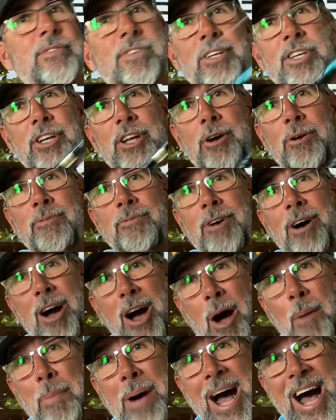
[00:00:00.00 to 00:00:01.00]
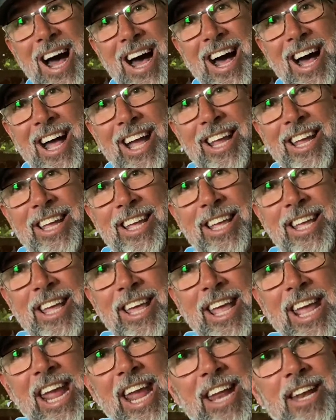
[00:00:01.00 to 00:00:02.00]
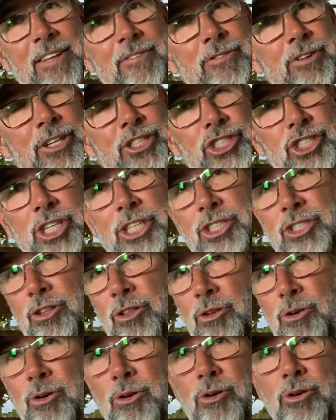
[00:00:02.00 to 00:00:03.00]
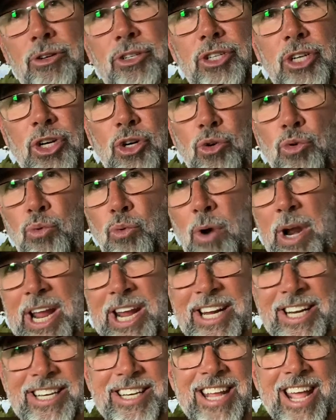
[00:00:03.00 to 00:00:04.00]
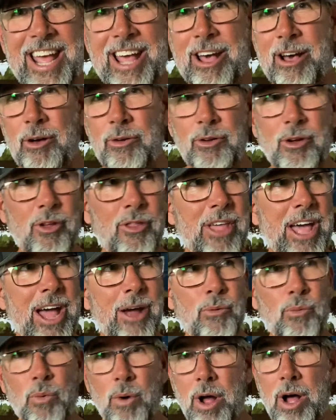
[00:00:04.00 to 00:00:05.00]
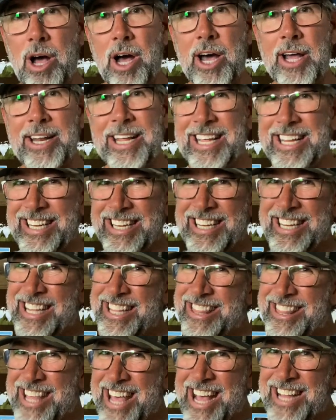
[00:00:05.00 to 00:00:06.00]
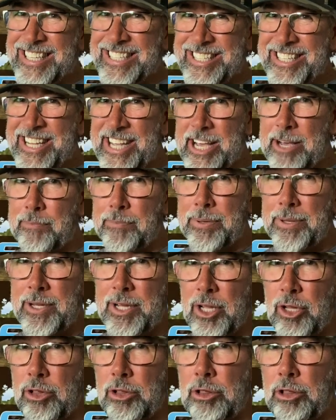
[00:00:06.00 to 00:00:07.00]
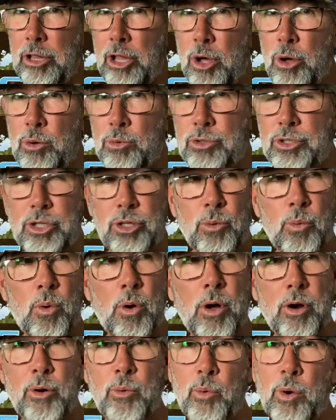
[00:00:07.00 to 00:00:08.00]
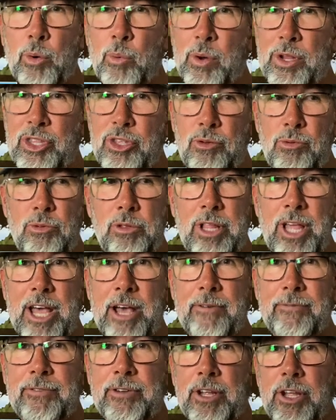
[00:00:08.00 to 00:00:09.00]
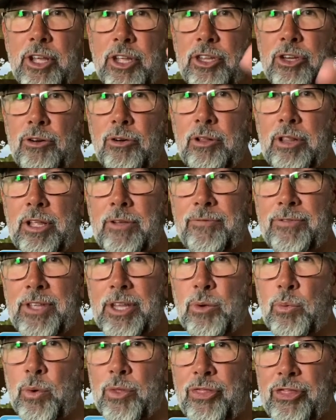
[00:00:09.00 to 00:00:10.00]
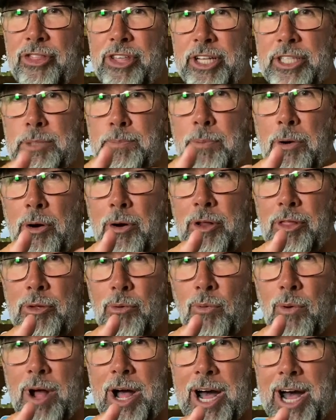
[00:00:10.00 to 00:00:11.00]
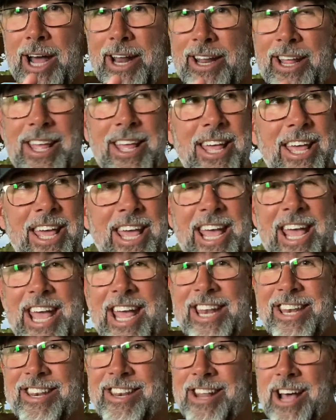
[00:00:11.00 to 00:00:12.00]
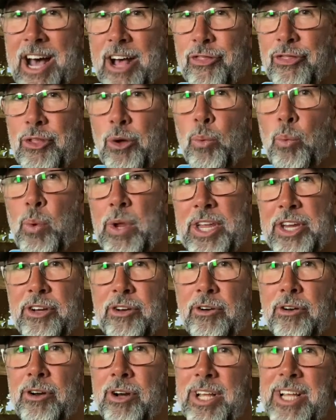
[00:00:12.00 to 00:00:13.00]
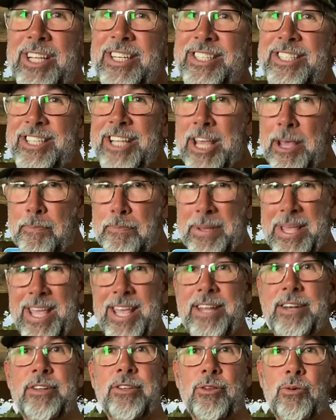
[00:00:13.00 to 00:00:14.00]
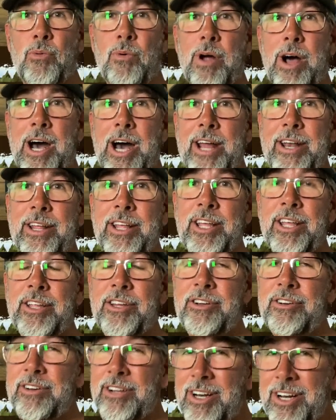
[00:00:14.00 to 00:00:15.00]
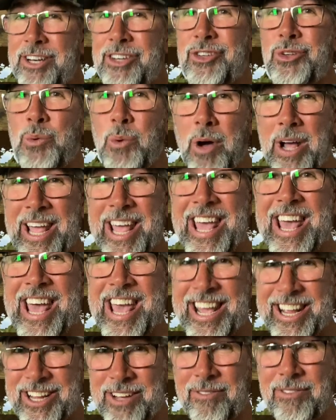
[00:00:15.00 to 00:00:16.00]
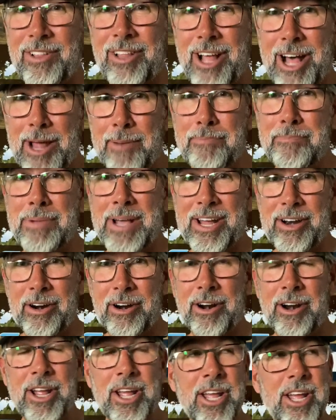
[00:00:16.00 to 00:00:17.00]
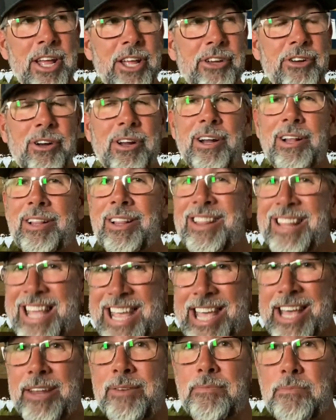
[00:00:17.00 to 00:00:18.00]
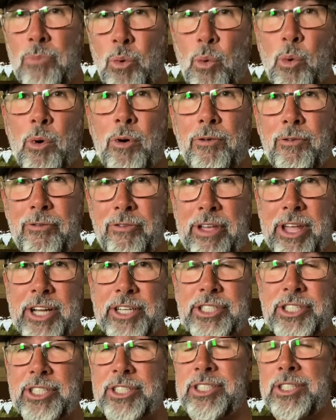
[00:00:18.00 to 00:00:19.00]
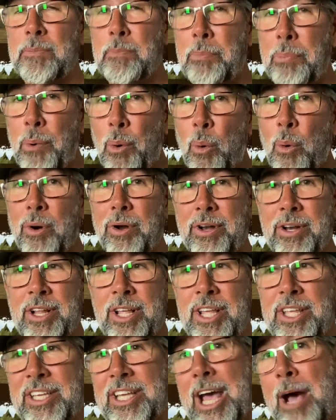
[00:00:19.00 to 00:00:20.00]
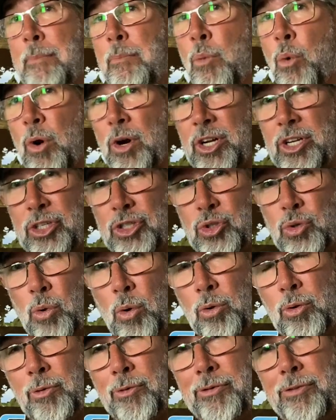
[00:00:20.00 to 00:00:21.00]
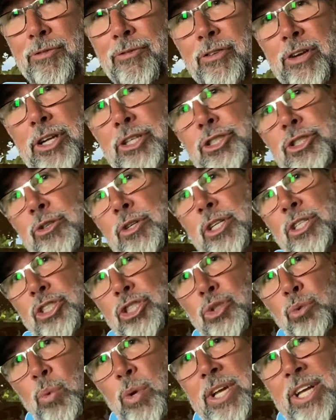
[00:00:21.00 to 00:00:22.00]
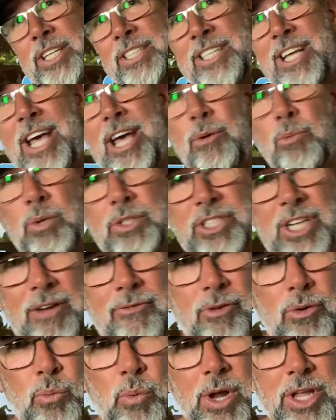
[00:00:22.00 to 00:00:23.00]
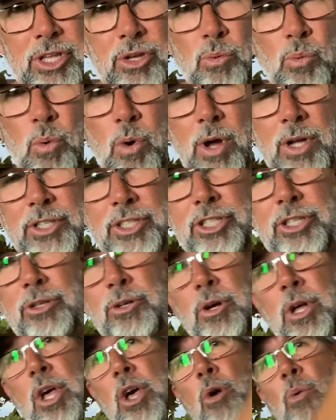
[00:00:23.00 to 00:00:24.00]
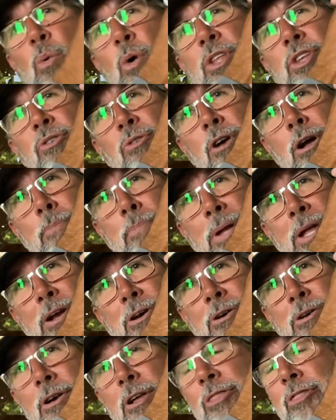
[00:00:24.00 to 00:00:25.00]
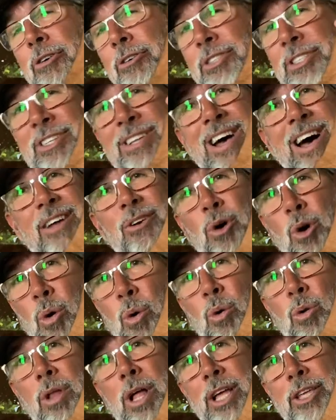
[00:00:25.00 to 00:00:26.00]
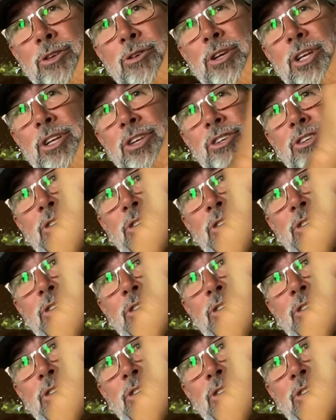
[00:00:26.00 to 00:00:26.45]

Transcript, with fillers: you know, up high. And if you just learn to crank down on that rod and get that tip low to the water where when you lift, you're lifting with this part of the rod and not the weaker tip end of the rod, you're gonna do a heck of a lot better. You're gonna land more fish. It's important. You got more control over the fish. You can swing its head whichever way you want to. When you're up here, there's not a whole lot you can